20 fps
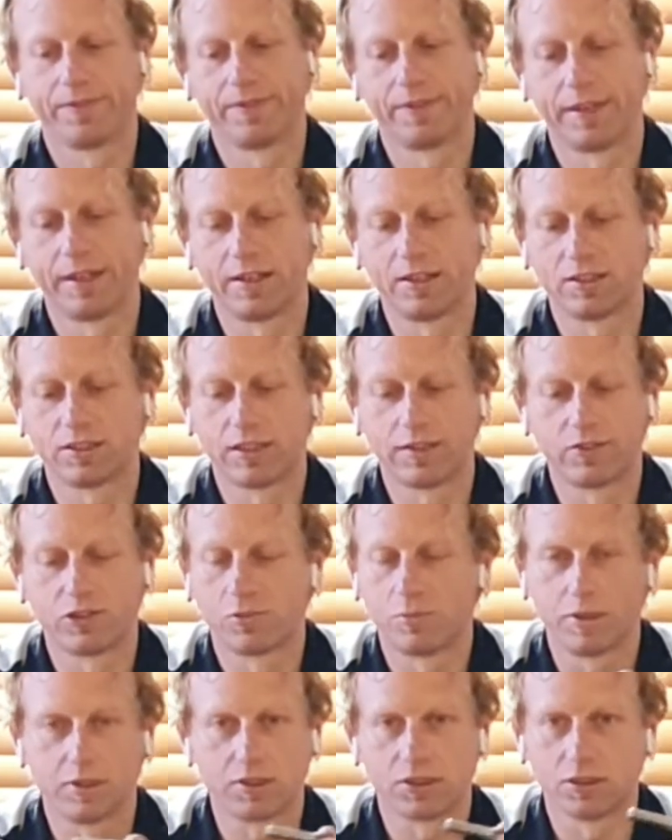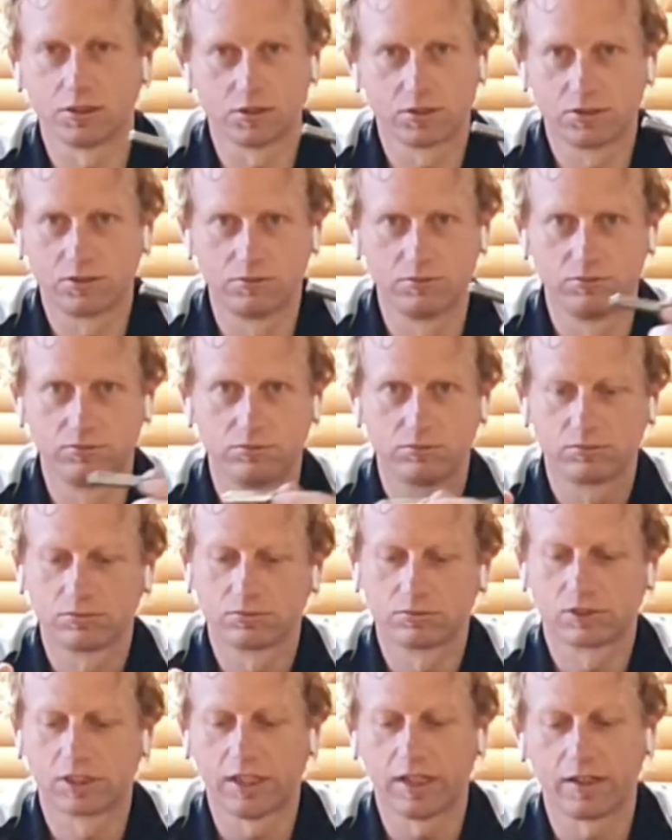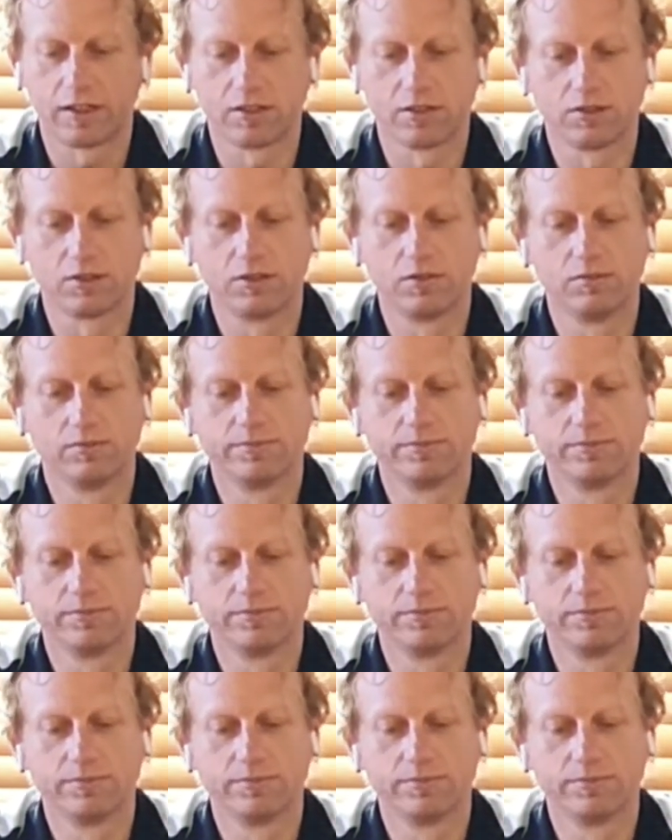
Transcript: they just have specialist cutters.